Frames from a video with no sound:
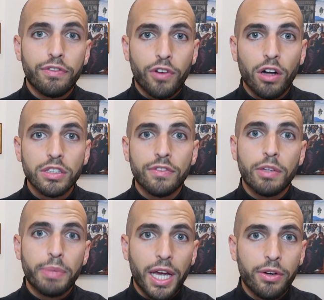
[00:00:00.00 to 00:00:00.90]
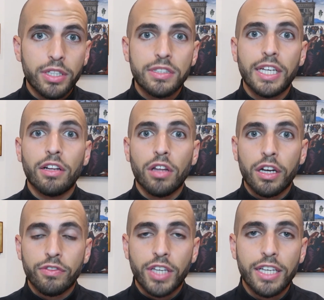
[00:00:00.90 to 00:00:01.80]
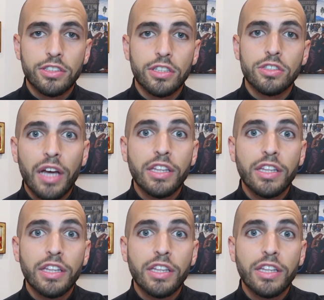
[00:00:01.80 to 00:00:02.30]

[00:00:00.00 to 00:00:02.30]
fault of the parents in a lot of cases,